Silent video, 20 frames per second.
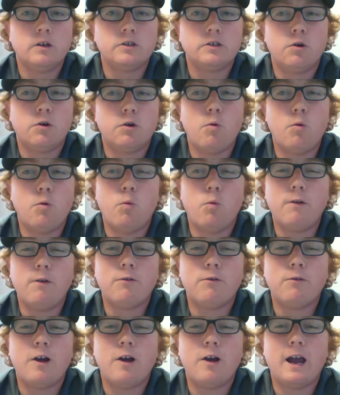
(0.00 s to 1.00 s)
So,
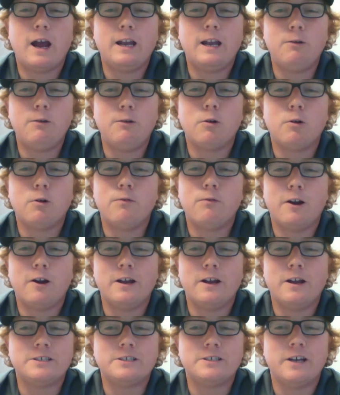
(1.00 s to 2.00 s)
one variety we're
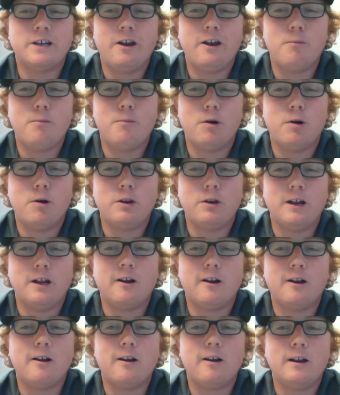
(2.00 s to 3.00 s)
very excited about
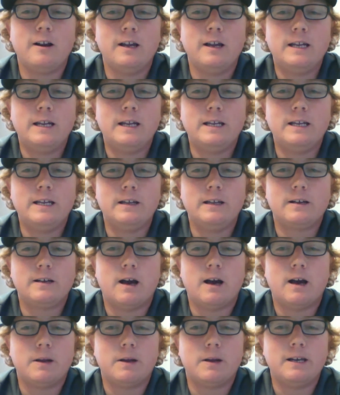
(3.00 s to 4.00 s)
here
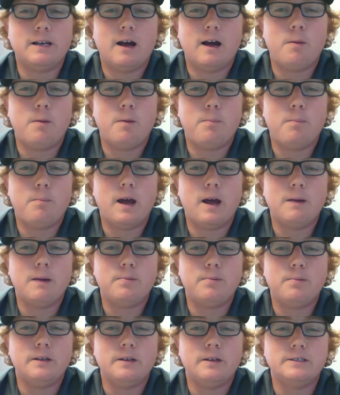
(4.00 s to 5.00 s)
coming down the
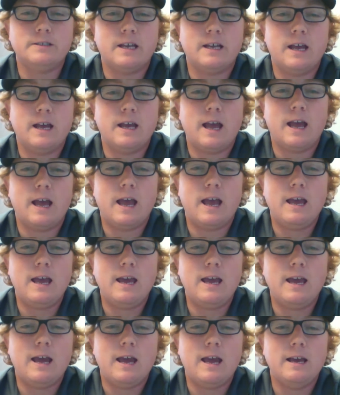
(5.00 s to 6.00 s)
pipe is
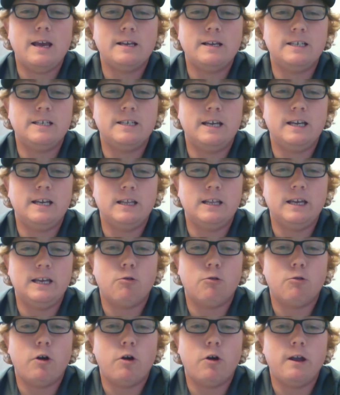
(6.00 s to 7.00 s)
AAC
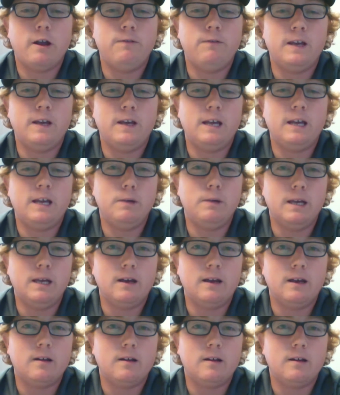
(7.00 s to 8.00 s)
LeRoy
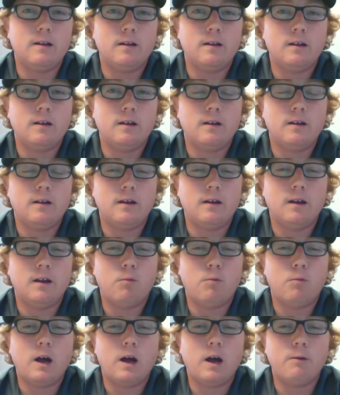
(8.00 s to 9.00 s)
VB.
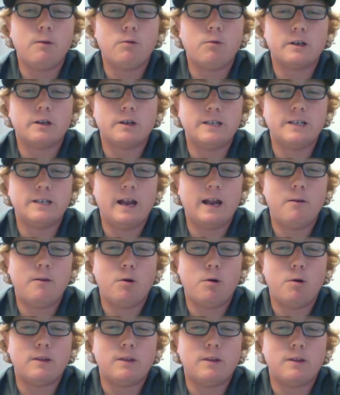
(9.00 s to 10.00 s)
And why we're excited
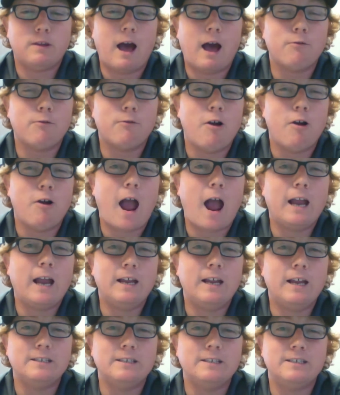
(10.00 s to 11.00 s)
about that
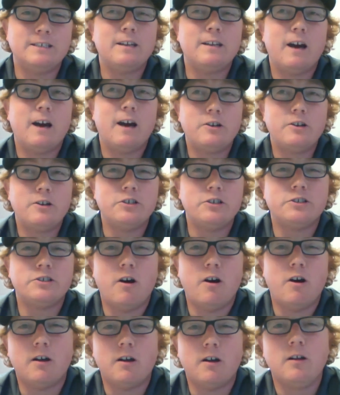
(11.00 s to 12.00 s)
variety is it touches
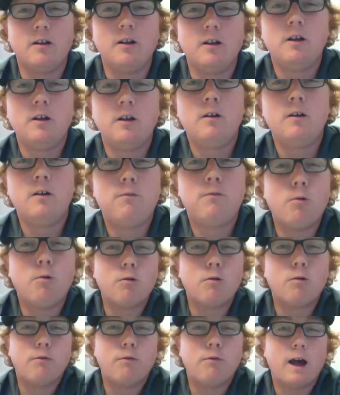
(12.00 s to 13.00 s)
on
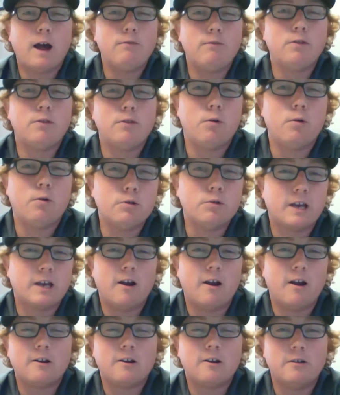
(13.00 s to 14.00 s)
four or five of those
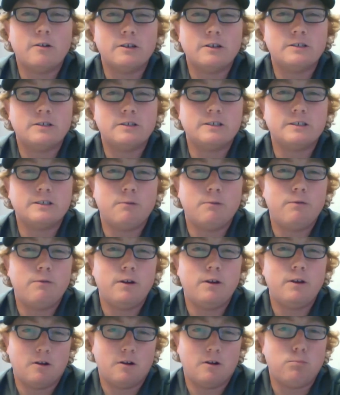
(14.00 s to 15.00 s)
characteristics that we
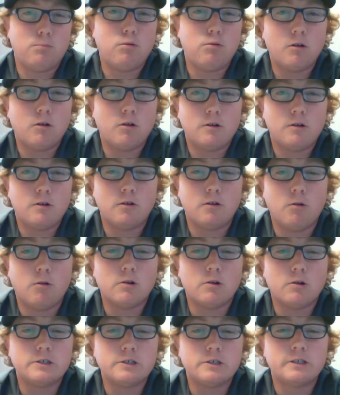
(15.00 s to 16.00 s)
feel are important to
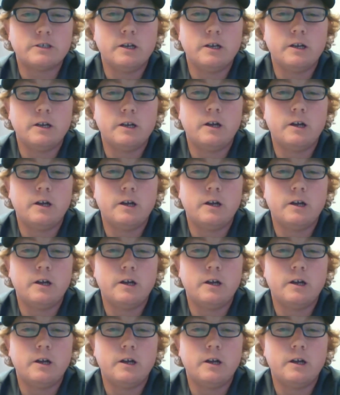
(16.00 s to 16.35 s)
growers.